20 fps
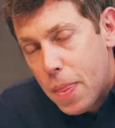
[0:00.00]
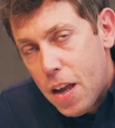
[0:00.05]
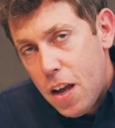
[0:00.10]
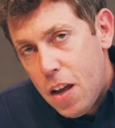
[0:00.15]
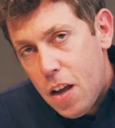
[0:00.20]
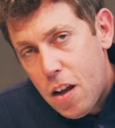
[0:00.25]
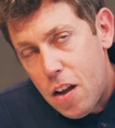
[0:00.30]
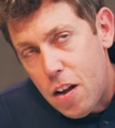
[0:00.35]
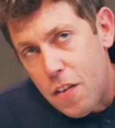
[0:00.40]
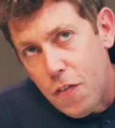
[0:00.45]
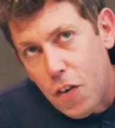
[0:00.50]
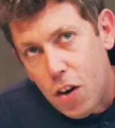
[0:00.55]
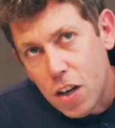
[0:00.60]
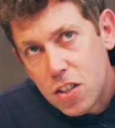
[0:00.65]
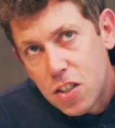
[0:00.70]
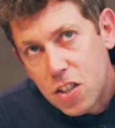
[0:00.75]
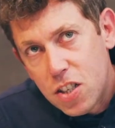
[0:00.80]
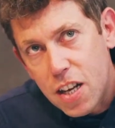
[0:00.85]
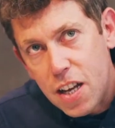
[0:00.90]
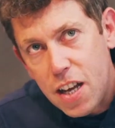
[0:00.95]
yeah, if I
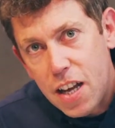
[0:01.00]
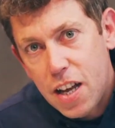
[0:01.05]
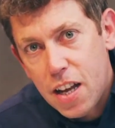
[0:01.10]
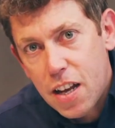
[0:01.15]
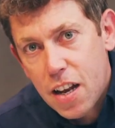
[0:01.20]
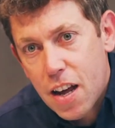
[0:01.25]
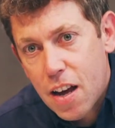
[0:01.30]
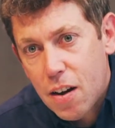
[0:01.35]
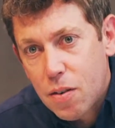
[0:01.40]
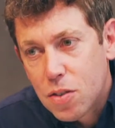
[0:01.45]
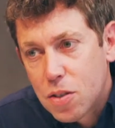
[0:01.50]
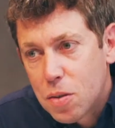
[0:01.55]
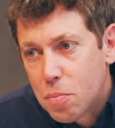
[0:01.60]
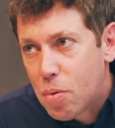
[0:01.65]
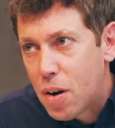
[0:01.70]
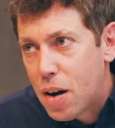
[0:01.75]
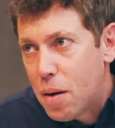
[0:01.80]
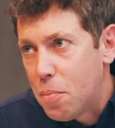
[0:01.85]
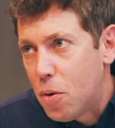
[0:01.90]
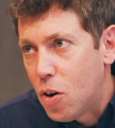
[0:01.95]
sit here now as a
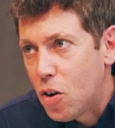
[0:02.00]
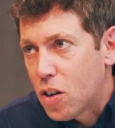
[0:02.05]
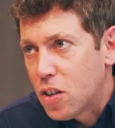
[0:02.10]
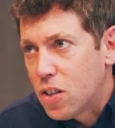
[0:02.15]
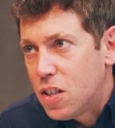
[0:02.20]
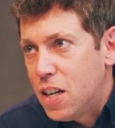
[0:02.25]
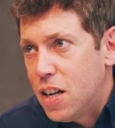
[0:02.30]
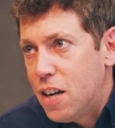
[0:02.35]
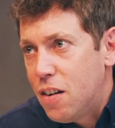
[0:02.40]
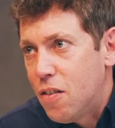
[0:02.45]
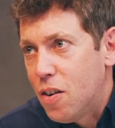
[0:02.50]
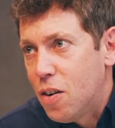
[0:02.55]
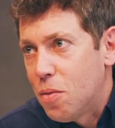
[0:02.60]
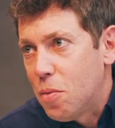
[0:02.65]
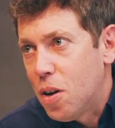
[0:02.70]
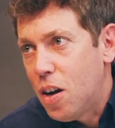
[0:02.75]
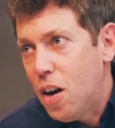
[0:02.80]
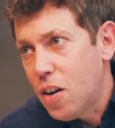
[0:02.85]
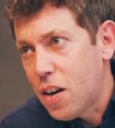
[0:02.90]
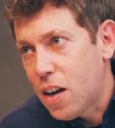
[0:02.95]
brand marketeer and
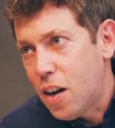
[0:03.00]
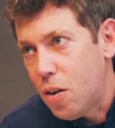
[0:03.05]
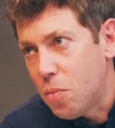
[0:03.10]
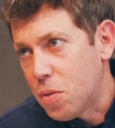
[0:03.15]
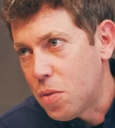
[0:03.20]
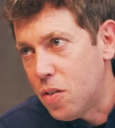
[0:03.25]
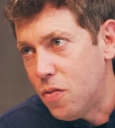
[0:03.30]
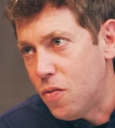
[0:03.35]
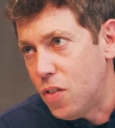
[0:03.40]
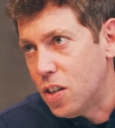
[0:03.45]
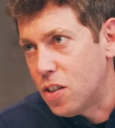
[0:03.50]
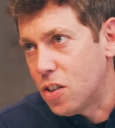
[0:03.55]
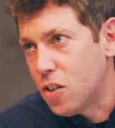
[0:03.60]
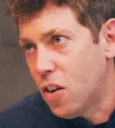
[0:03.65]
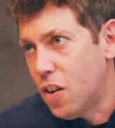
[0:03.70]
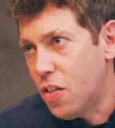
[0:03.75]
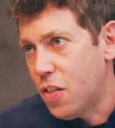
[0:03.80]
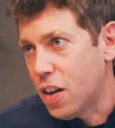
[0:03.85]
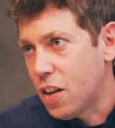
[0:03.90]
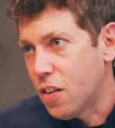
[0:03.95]
I'm like, okay, convinced,
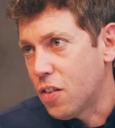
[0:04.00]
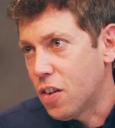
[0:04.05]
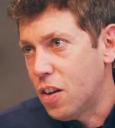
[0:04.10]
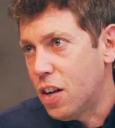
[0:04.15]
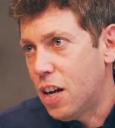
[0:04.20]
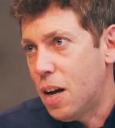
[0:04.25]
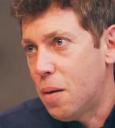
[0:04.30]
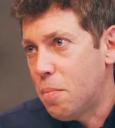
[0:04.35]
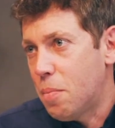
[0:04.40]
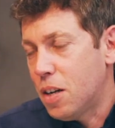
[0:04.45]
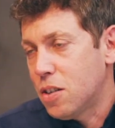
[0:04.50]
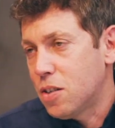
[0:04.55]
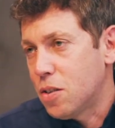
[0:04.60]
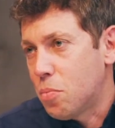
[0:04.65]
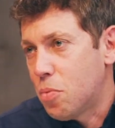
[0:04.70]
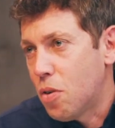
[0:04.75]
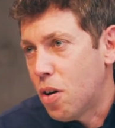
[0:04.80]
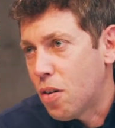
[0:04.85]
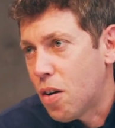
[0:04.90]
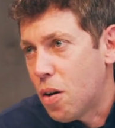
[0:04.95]
I think that an
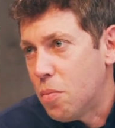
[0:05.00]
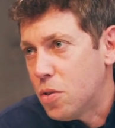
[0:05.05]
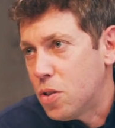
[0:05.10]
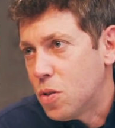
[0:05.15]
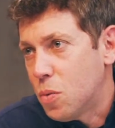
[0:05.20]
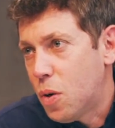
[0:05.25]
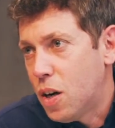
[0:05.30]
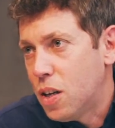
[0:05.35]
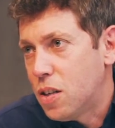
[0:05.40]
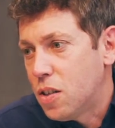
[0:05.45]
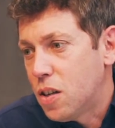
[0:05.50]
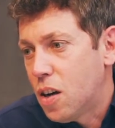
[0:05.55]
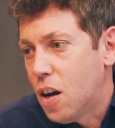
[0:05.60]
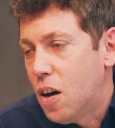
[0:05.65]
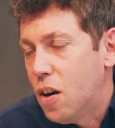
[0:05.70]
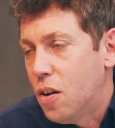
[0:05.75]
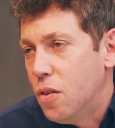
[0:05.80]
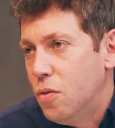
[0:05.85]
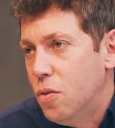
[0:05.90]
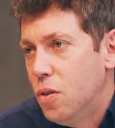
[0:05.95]
ambassador program is the way to
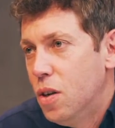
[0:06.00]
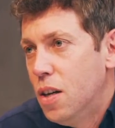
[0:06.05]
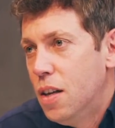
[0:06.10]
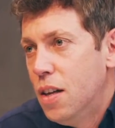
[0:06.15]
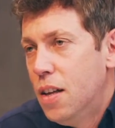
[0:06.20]
go.